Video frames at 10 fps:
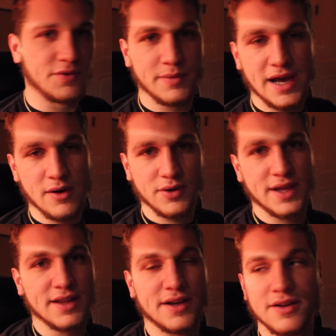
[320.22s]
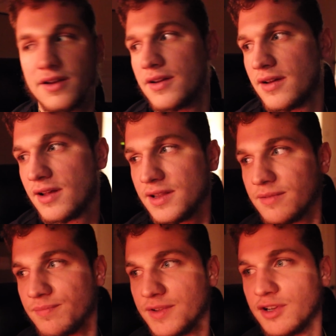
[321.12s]
from now, I'll get like a
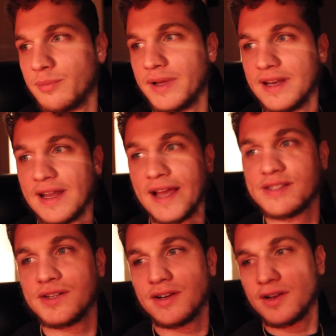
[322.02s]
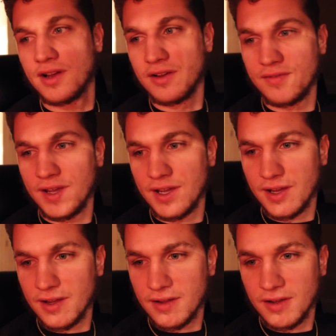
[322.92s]
little bit nicer of
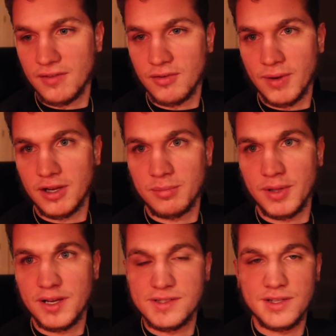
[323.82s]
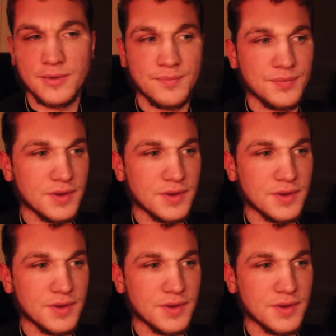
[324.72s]
a record player. So